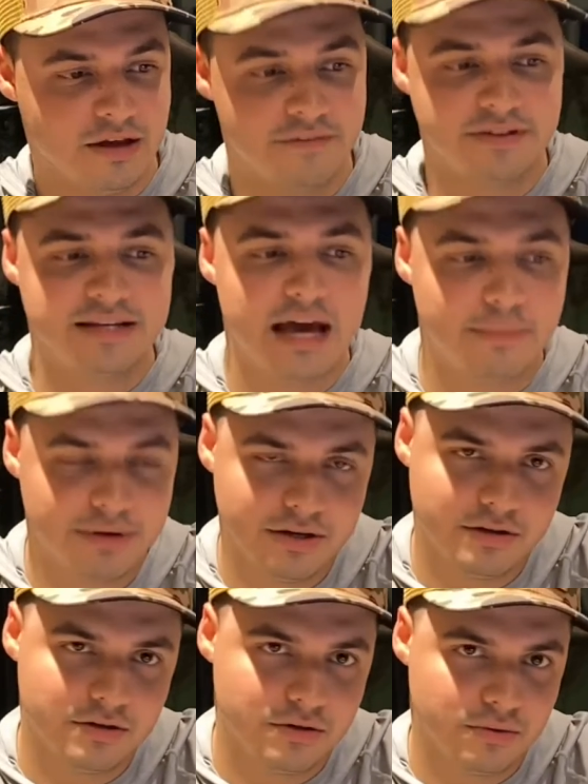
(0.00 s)
if it's happening
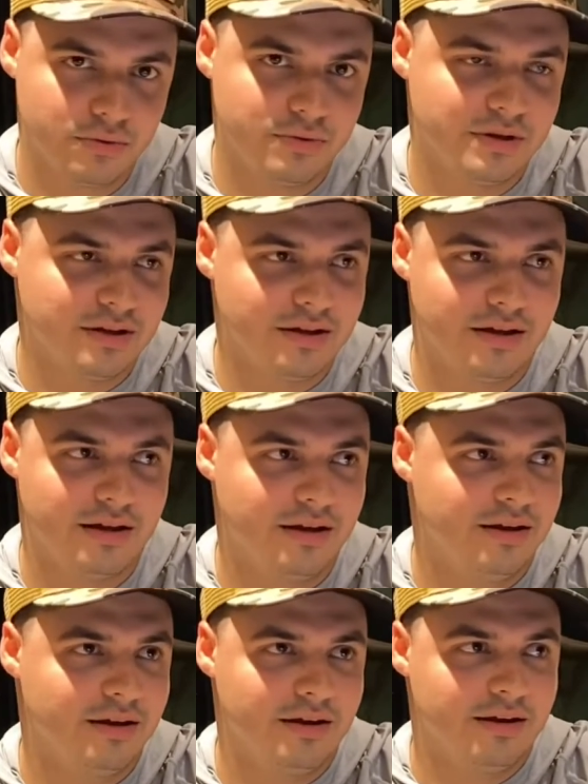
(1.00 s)
to you,
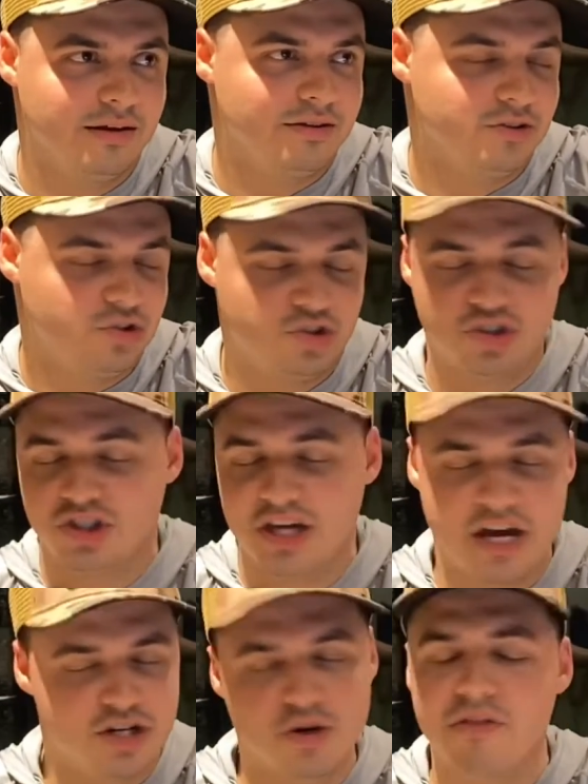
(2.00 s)
just
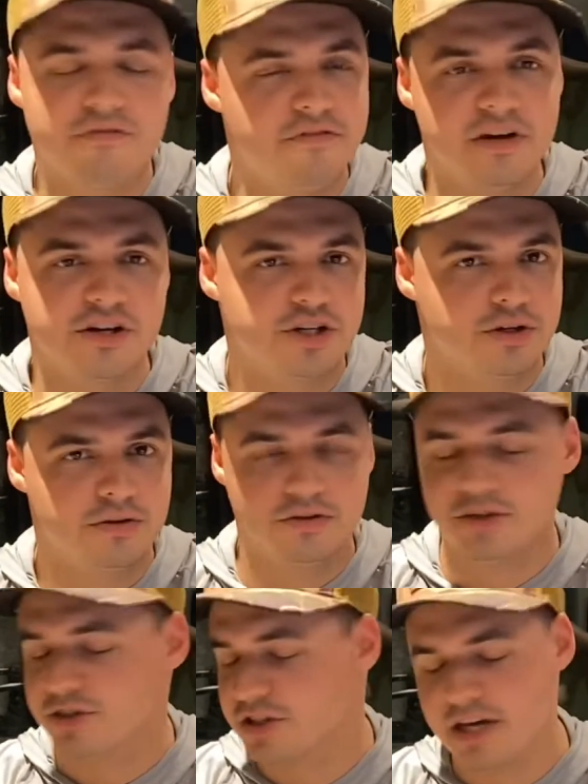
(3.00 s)
catch all the fish.
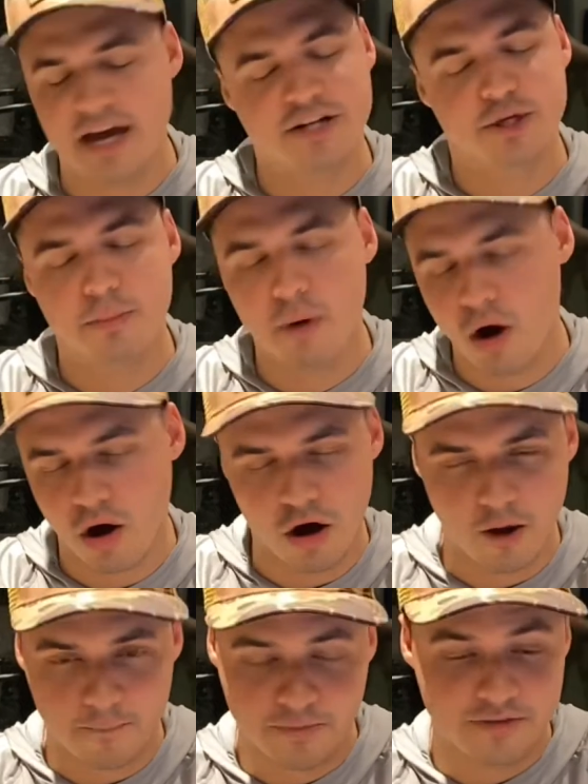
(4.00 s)
Just catch them
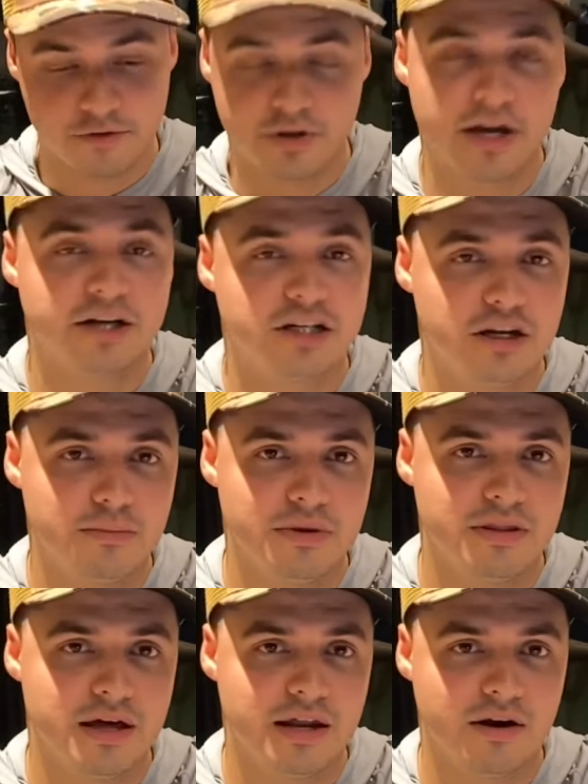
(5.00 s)
all. If you're catching them in
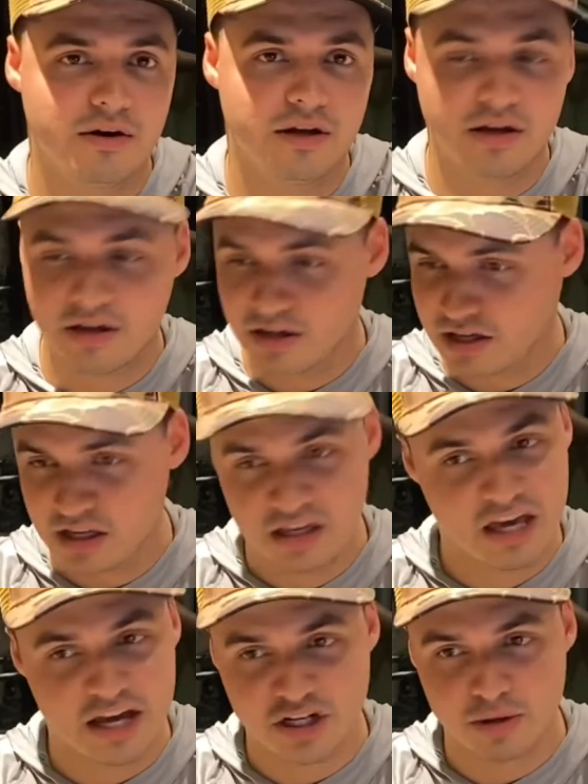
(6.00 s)
that area,
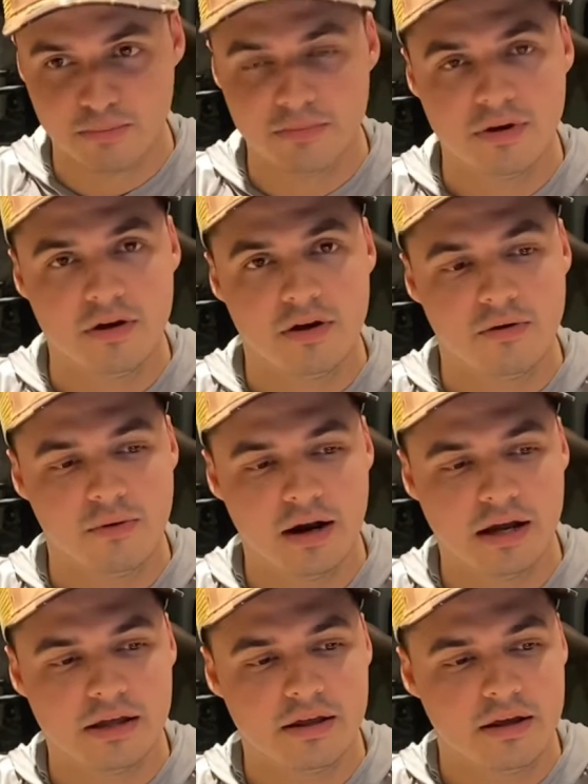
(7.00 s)
catch them, right?